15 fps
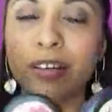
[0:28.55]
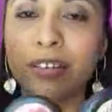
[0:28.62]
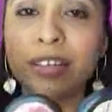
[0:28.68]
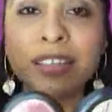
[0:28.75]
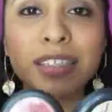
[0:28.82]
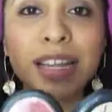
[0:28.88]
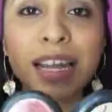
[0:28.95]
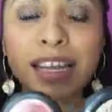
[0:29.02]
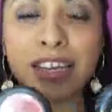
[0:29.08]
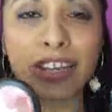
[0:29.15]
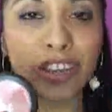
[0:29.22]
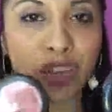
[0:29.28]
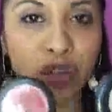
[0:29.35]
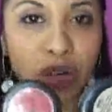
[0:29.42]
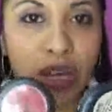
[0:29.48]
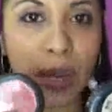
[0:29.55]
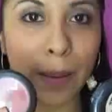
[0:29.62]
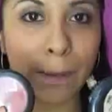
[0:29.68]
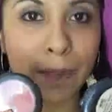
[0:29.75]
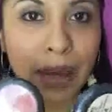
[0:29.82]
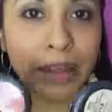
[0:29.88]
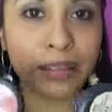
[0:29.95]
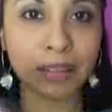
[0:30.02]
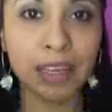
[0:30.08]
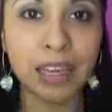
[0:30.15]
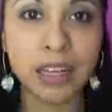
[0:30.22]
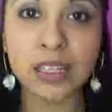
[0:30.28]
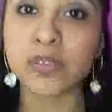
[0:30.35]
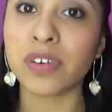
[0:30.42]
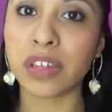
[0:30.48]
Those are like your three main
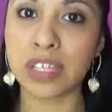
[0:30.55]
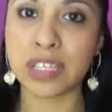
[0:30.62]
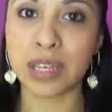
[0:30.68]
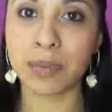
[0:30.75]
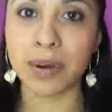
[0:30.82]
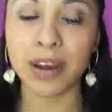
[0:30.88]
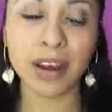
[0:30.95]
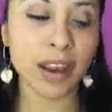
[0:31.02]
things for the summer.